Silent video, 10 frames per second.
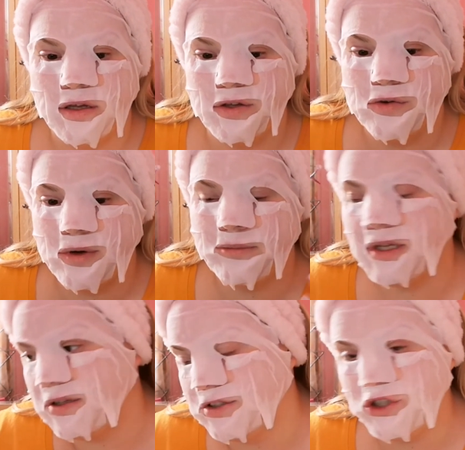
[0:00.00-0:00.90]
you know what I
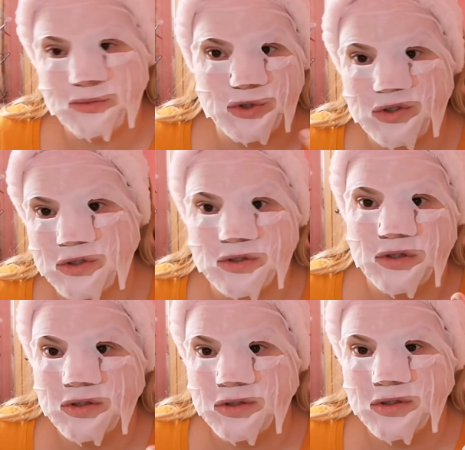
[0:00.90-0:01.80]
mean? She was,
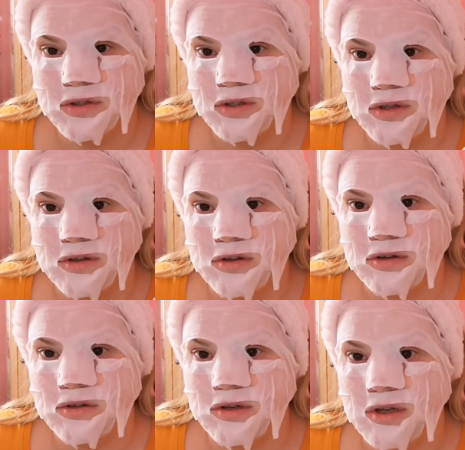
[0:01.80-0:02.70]

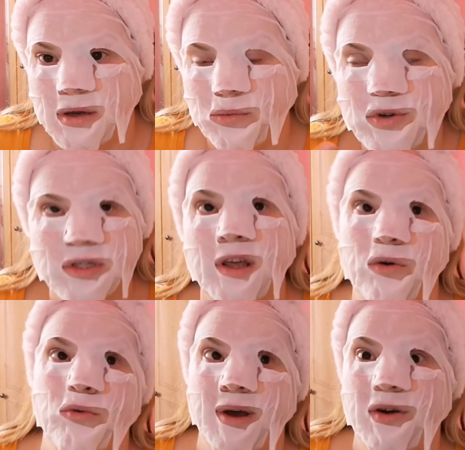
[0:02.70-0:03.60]
it wasn't
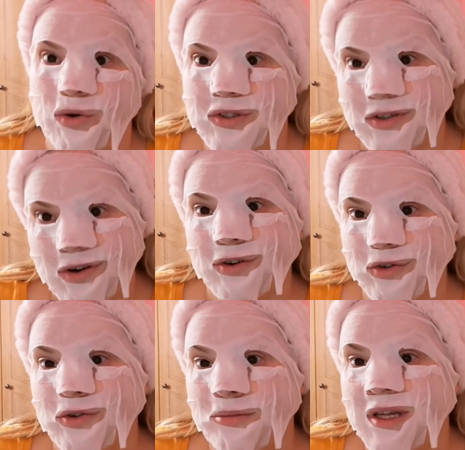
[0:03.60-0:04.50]
like, oh my God, to her, do
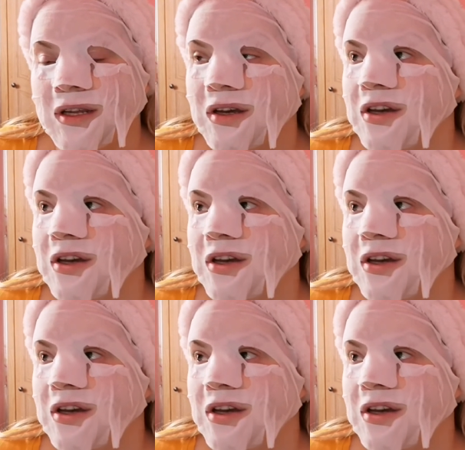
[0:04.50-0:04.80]
you know what I mean?